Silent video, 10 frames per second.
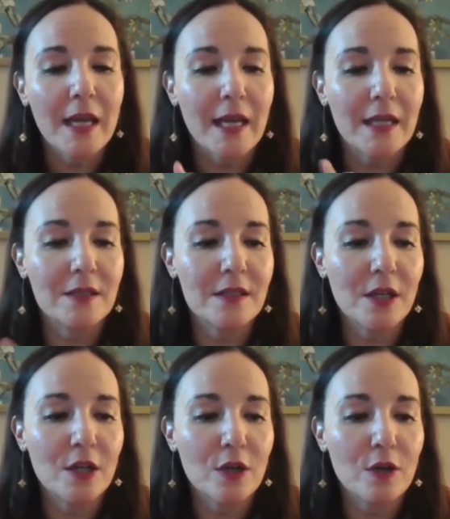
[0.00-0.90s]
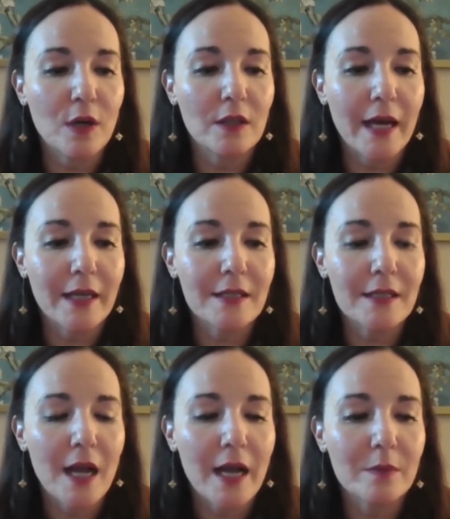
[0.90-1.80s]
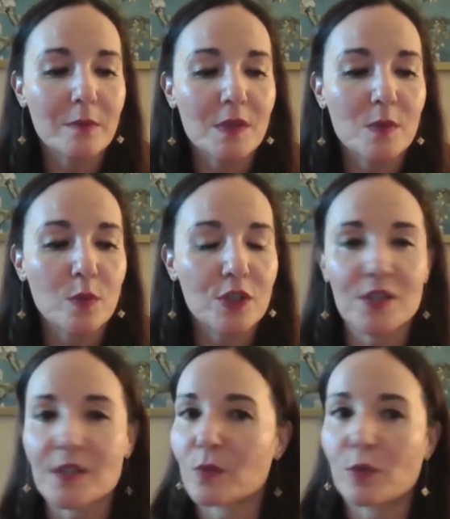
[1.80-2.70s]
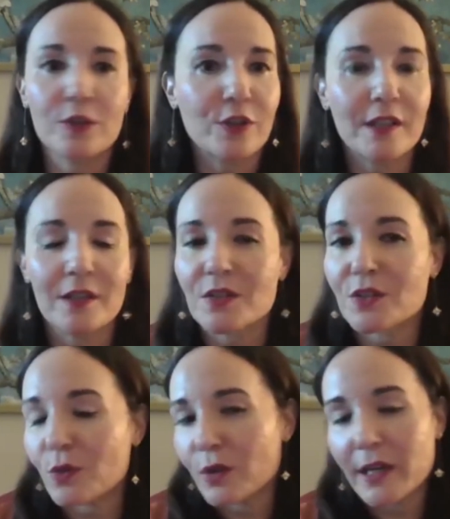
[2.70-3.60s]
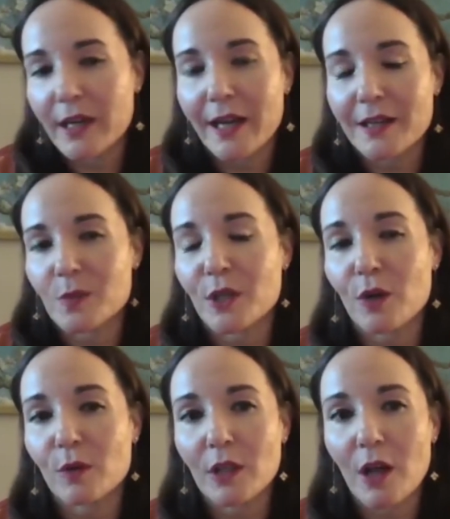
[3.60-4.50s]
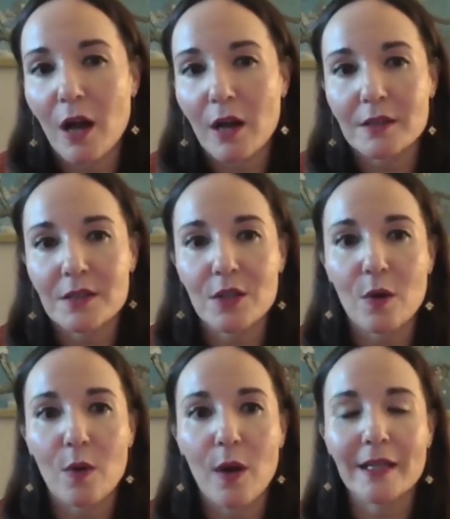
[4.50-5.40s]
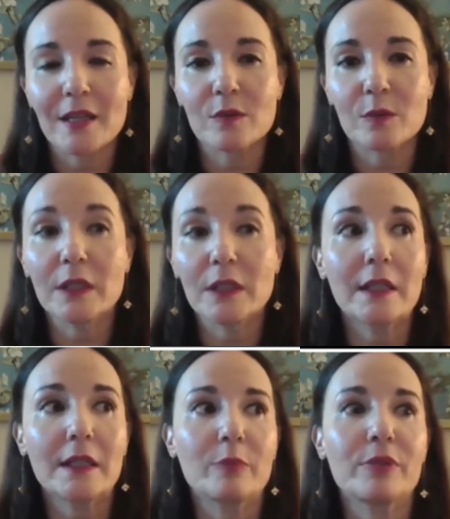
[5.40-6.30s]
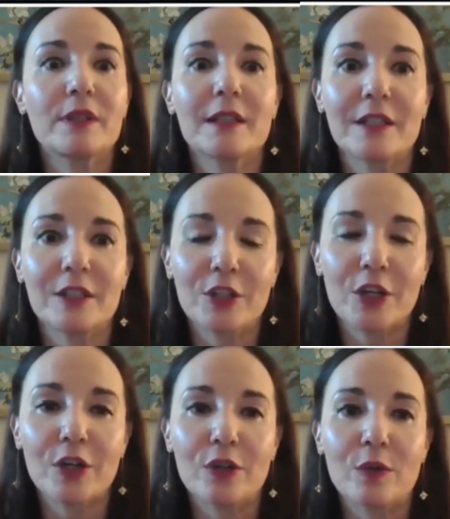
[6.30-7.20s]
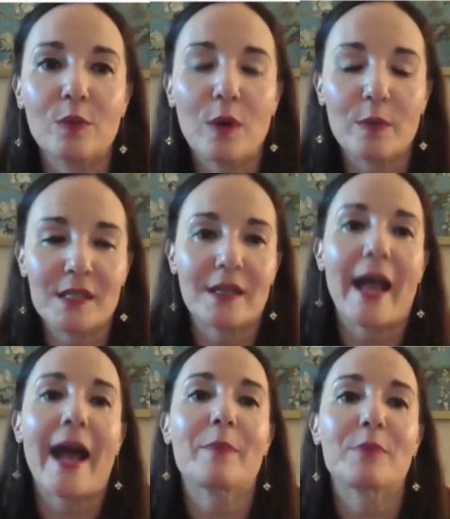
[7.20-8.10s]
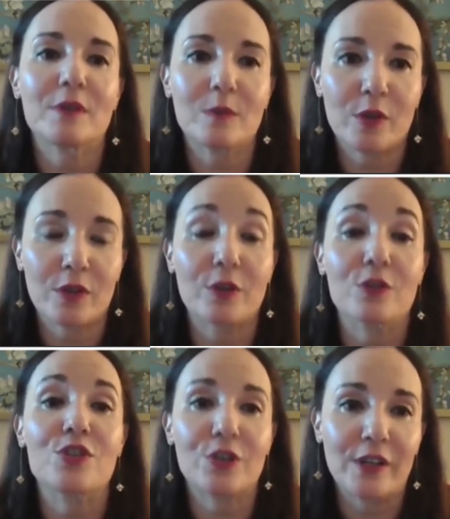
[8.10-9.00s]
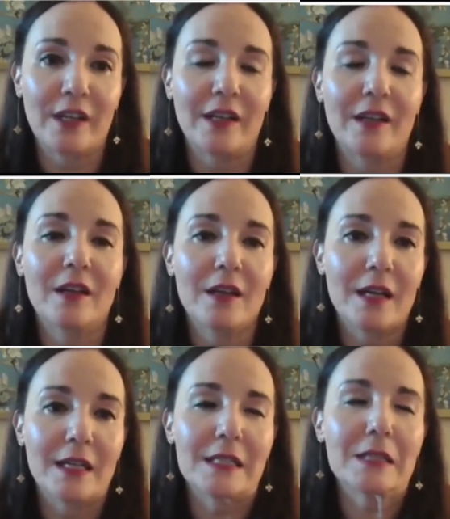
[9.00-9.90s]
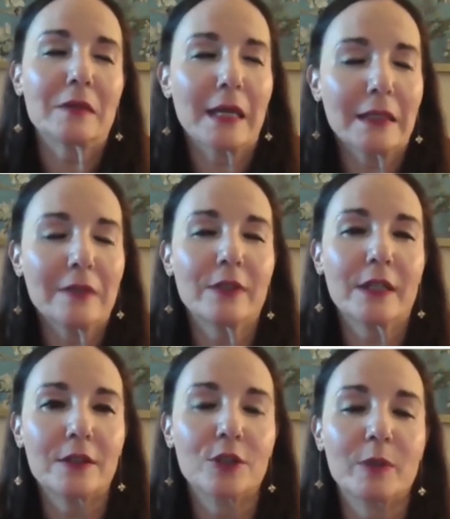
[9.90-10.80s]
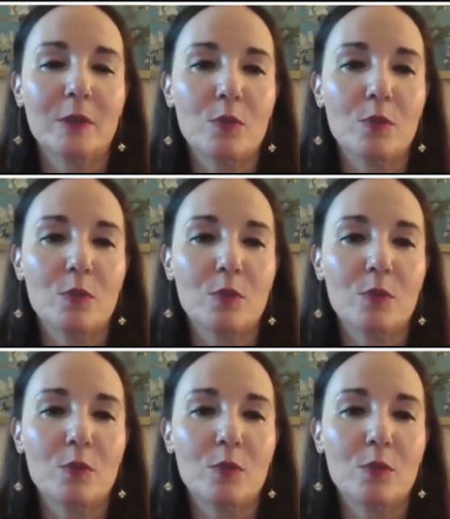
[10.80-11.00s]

And so a lot of times we're learning the story as we go along. So I didn't really completely know what was going to happen with her journey until kind of like a little bit